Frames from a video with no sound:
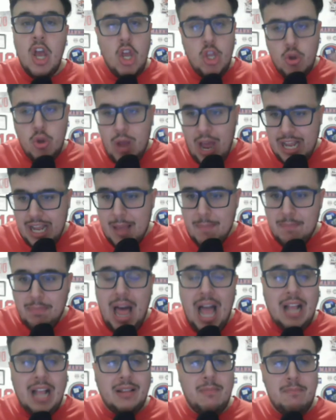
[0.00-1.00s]
You got to get
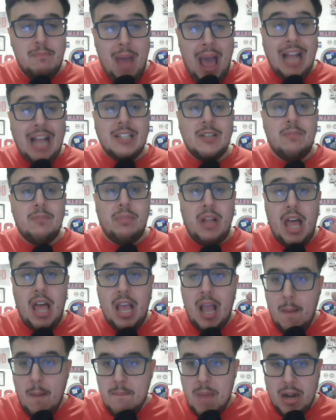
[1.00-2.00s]
back to
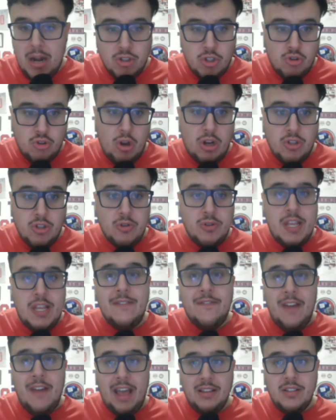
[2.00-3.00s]
playing a better structured
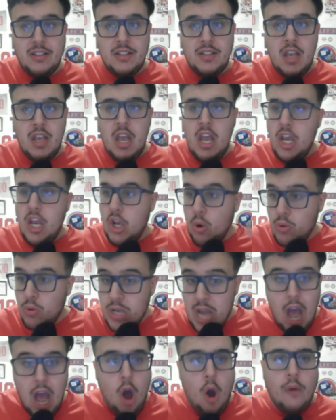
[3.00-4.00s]
defense,
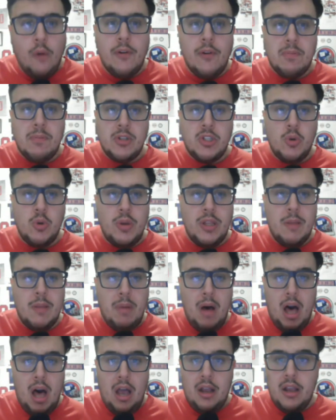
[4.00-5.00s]
not over pursuing the
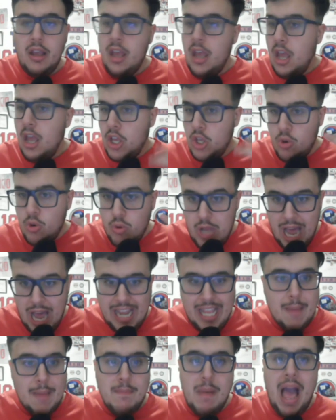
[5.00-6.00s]
puck. You got
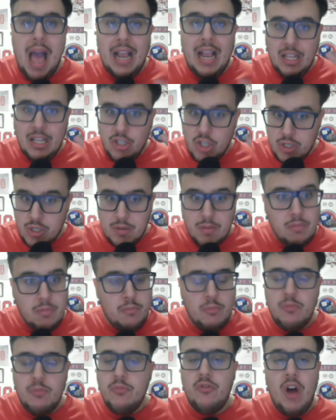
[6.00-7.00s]
to get back and just
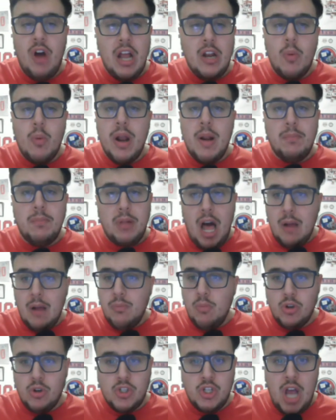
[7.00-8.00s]
find a way to block
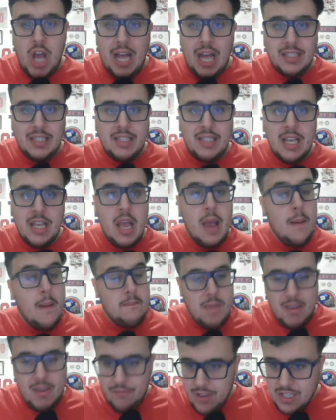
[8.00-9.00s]
more shots.
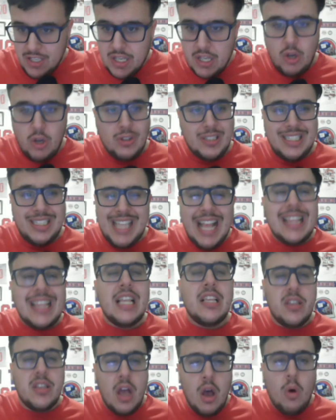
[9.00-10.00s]
Be physical, set the
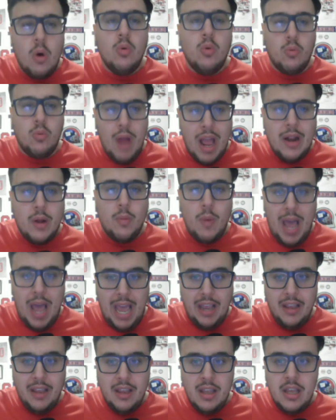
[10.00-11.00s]
tone right
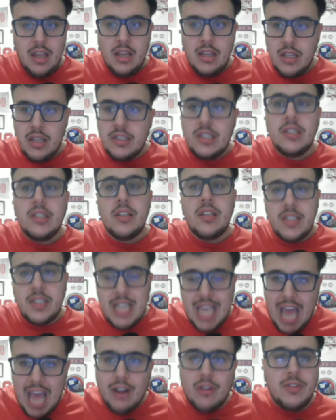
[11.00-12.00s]
away. This is a
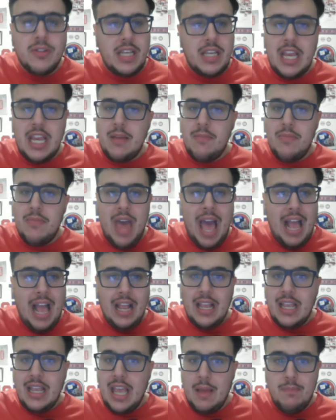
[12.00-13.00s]
Seattle team that
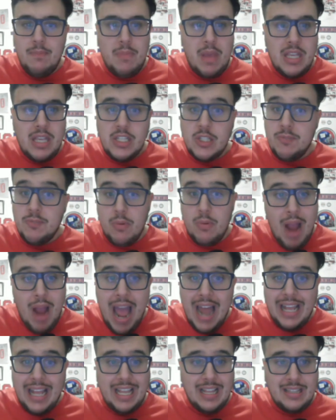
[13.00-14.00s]
can be
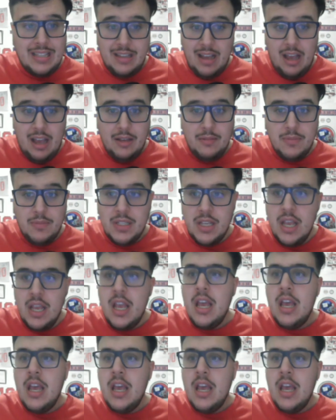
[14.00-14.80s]
sporadic at times.